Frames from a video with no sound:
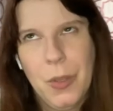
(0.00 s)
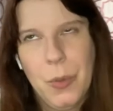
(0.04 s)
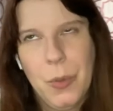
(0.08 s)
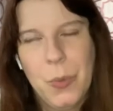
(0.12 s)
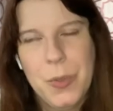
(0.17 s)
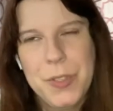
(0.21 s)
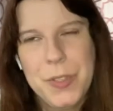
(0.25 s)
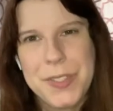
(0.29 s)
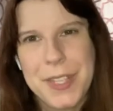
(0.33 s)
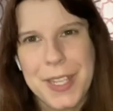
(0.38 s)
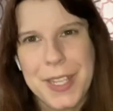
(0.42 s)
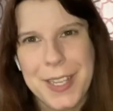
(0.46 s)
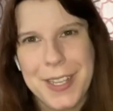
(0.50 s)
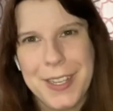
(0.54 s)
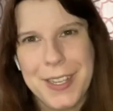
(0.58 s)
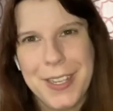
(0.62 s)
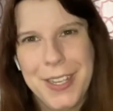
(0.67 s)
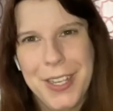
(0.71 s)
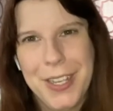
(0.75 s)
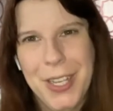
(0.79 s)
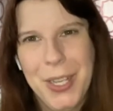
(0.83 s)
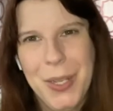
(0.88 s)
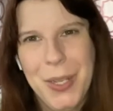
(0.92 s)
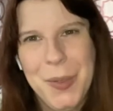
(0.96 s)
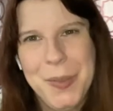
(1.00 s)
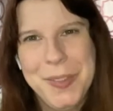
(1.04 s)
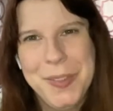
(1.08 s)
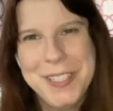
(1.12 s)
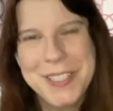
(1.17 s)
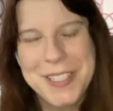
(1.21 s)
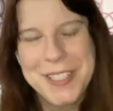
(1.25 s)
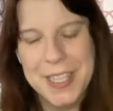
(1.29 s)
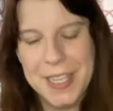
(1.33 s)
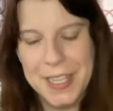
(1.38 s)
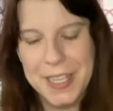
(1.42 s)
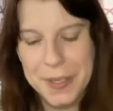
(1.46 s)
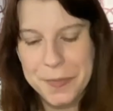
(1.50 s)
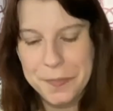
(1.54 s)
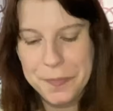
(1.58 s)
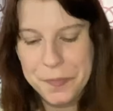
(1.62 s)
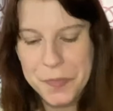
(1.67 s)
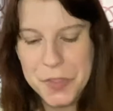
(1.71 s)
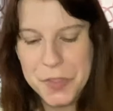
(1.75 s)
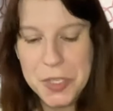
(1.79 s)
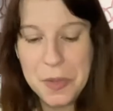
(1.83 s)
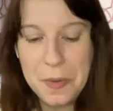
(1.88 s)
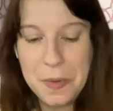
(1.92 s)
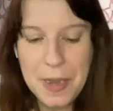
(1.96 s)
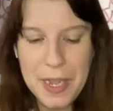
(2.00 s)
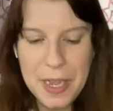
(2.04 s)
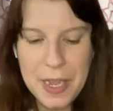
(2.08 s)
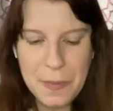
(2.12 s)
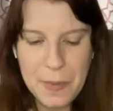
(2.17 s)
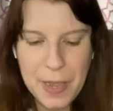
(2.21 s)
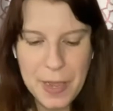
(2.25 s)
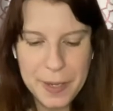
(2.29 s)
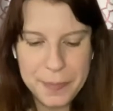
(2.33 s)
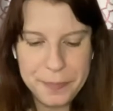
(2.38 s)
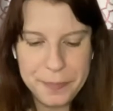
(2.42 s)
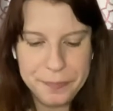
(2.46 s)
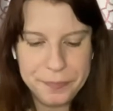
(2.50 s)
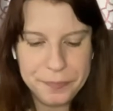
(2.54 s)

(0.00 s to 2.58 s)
we'll see. So anyway,